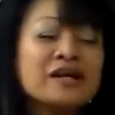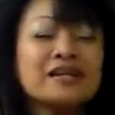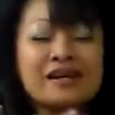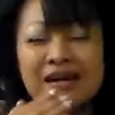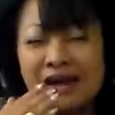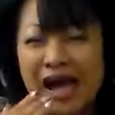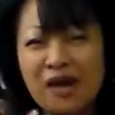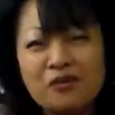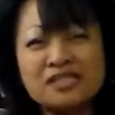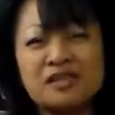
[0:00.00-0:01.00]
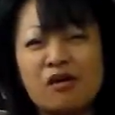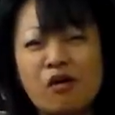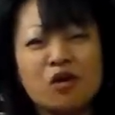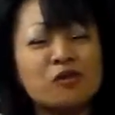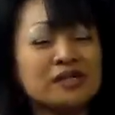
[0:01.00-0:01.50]
When I was
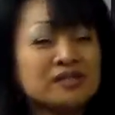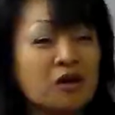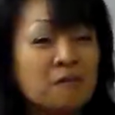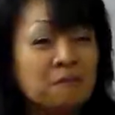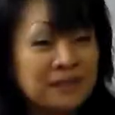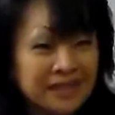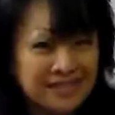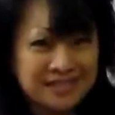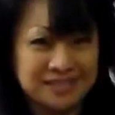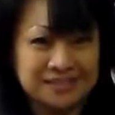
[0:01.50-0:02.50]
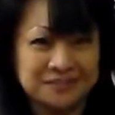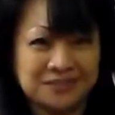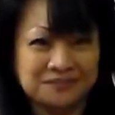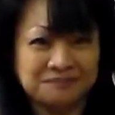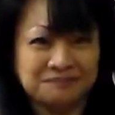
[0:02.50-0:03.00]
already complacent